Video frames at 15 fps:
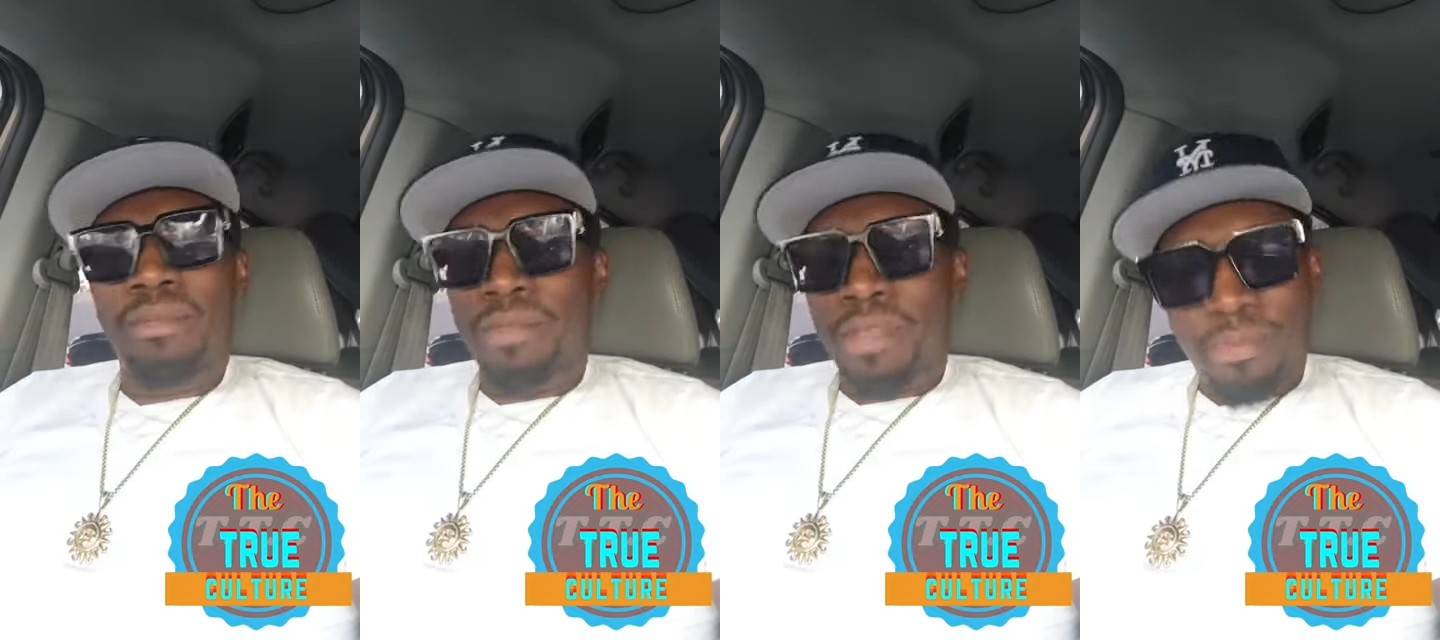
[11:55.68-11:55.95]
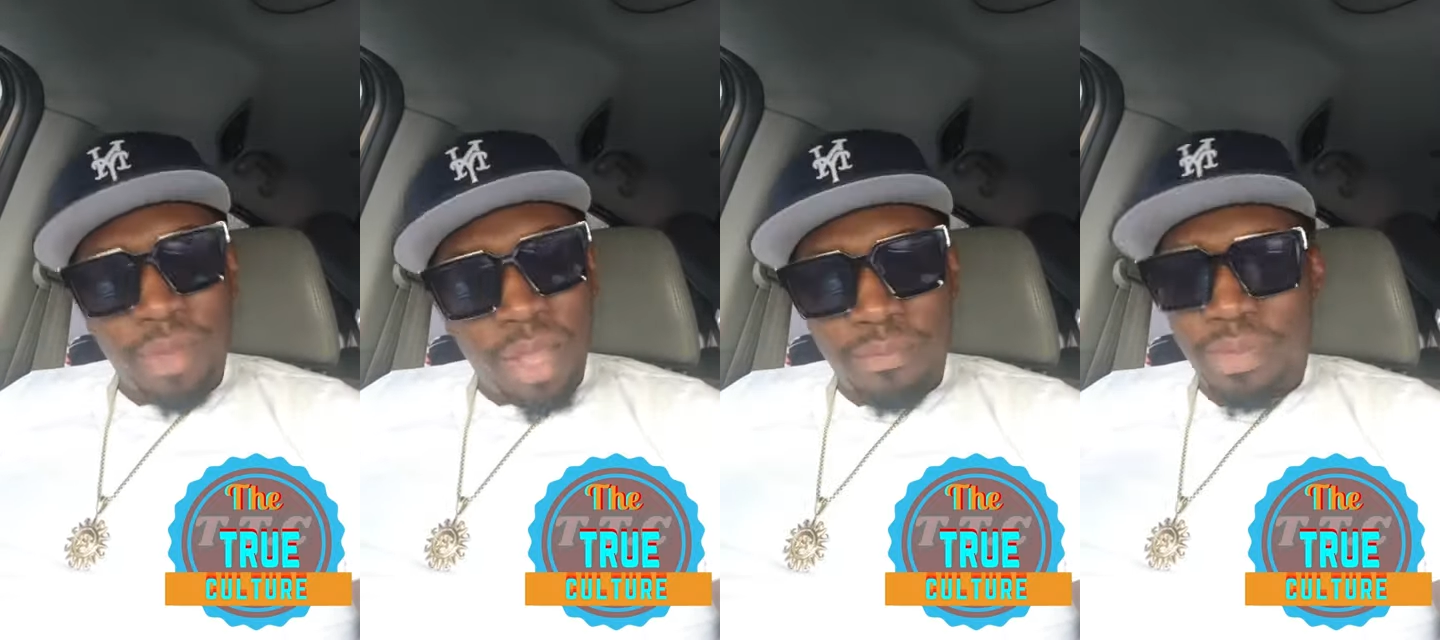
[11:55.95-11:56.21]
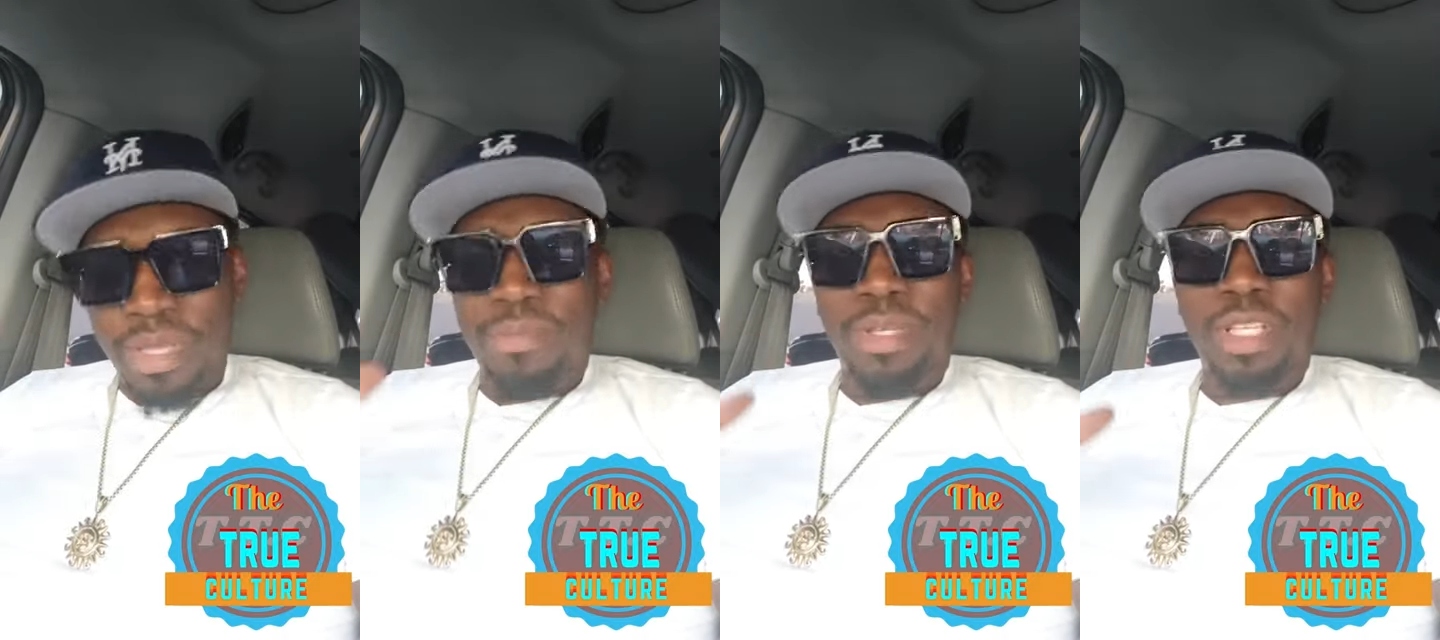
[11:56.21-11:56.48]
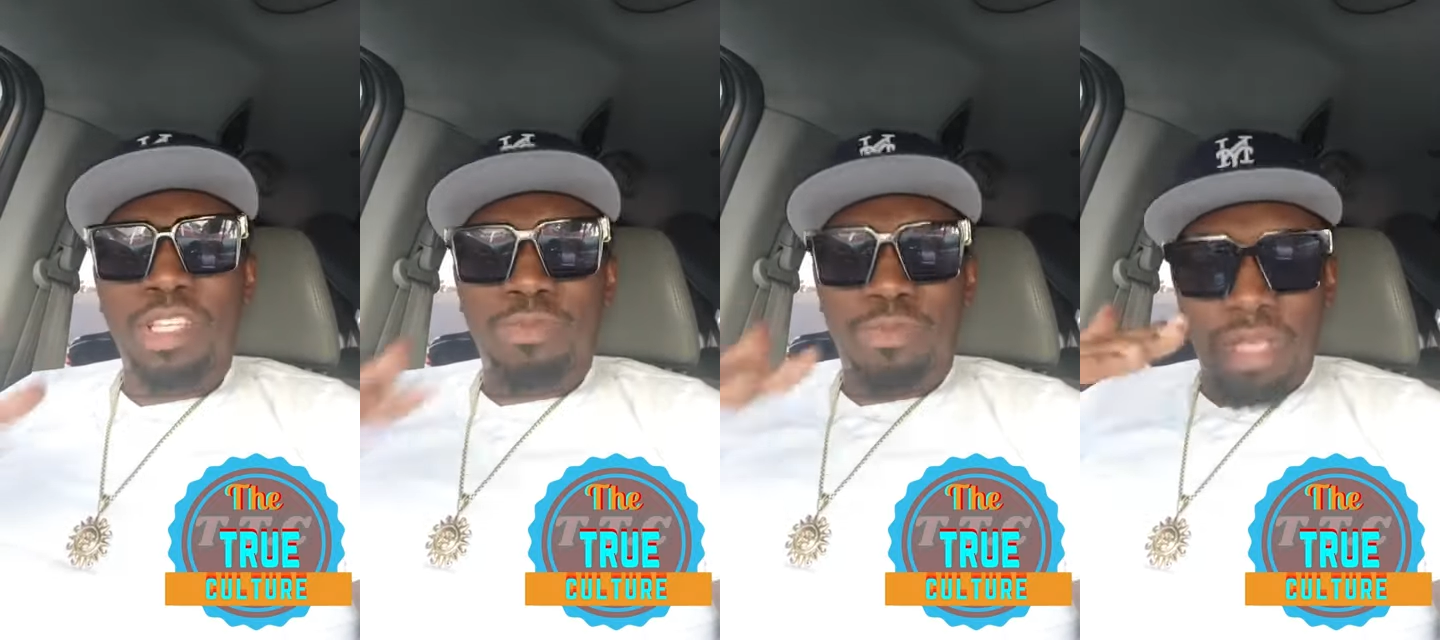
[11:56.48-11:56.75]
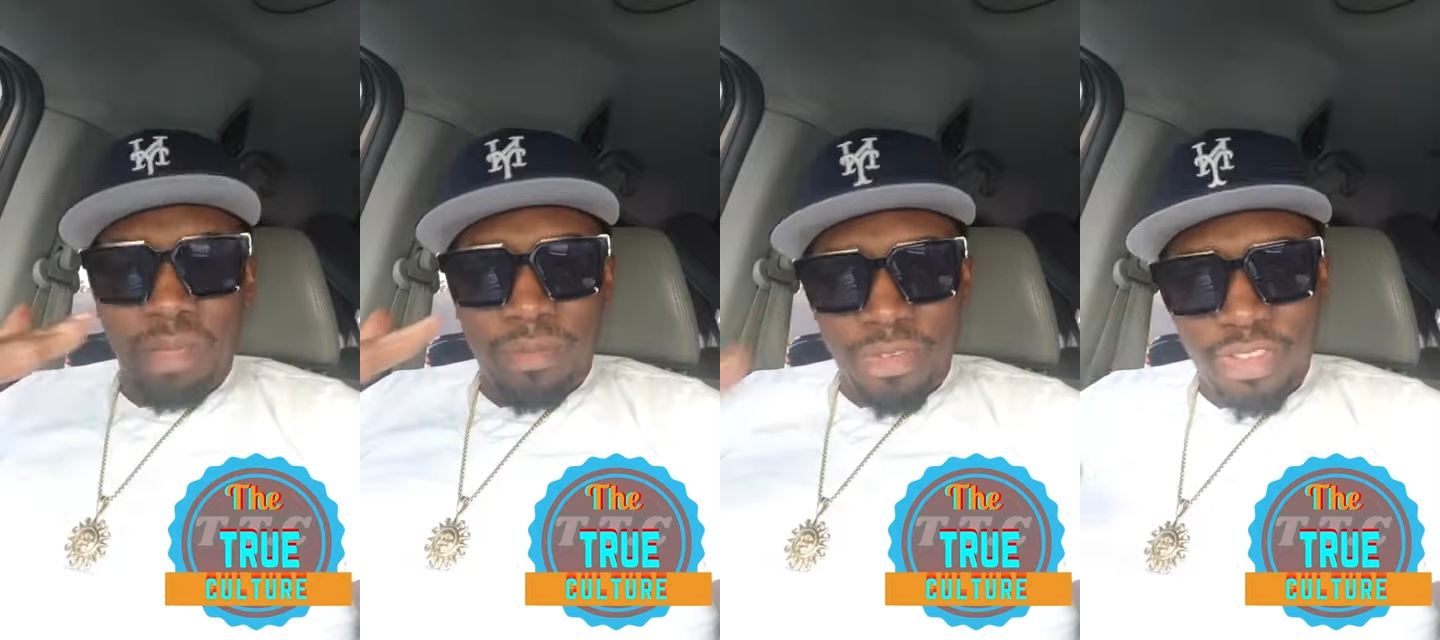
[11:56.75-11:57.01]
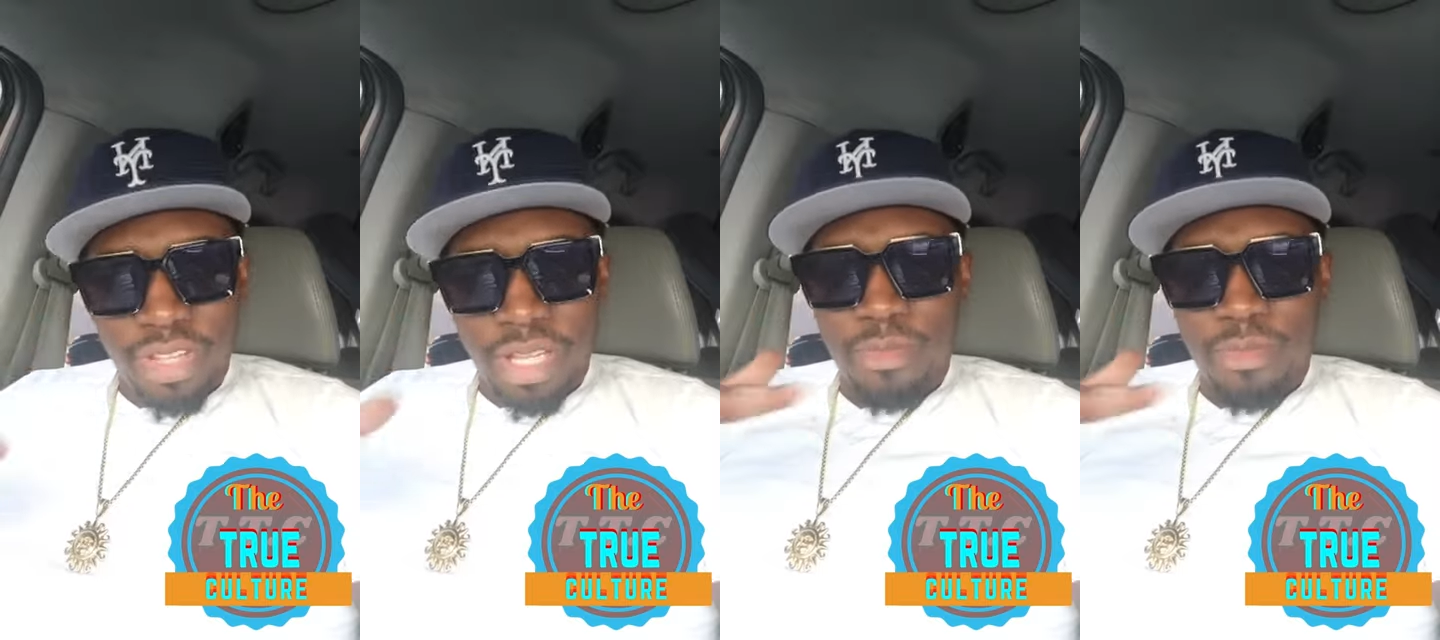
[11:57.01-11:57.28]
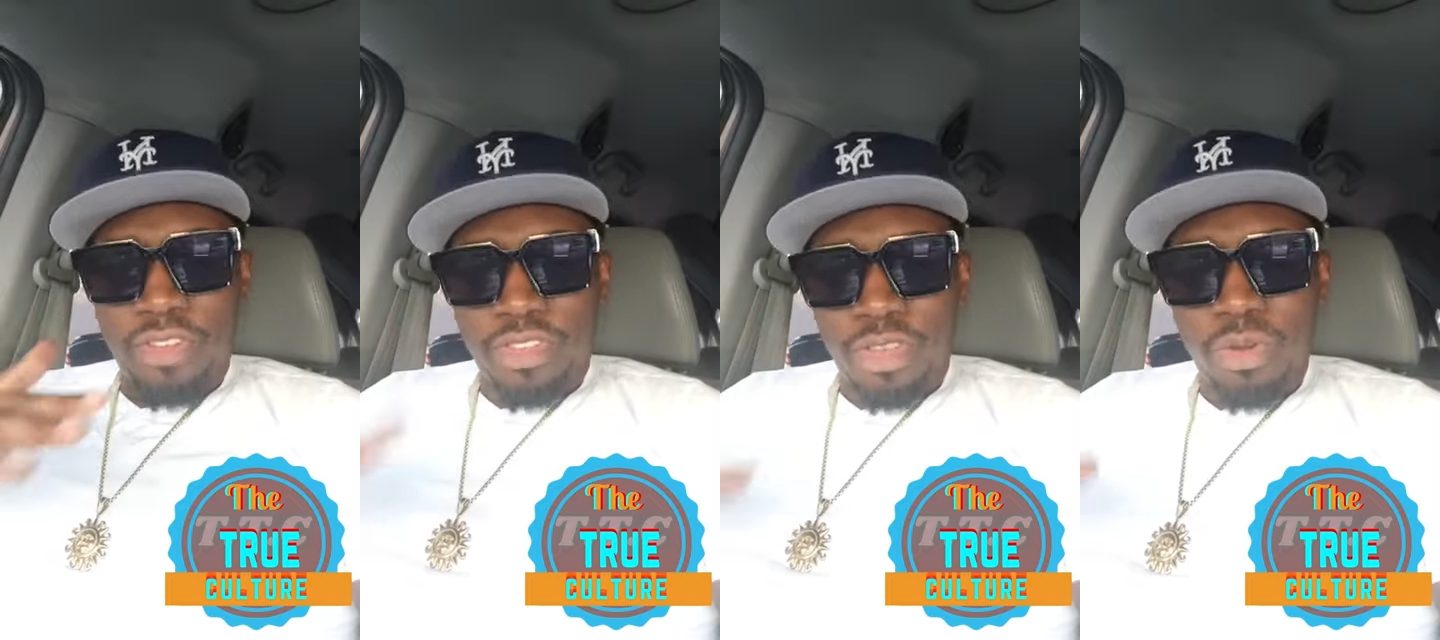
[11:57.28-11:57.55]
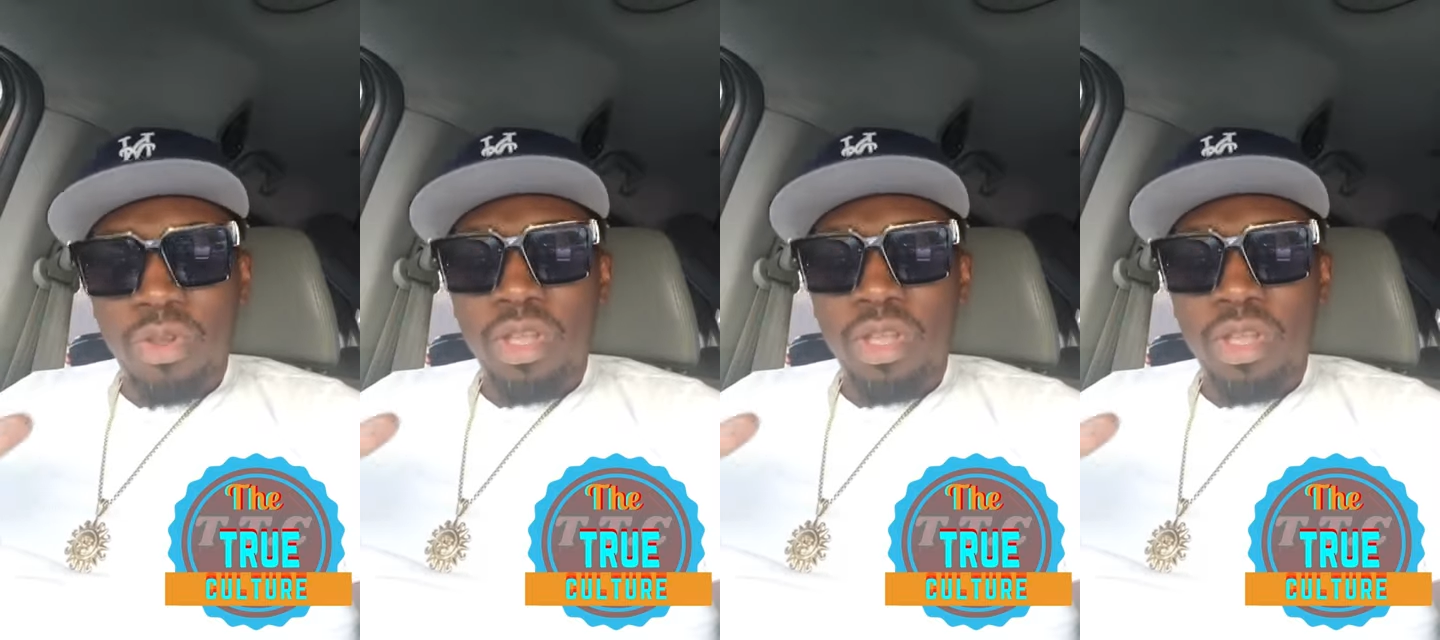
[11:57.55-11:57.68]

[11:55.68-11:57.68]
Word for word: People just pay me for them review.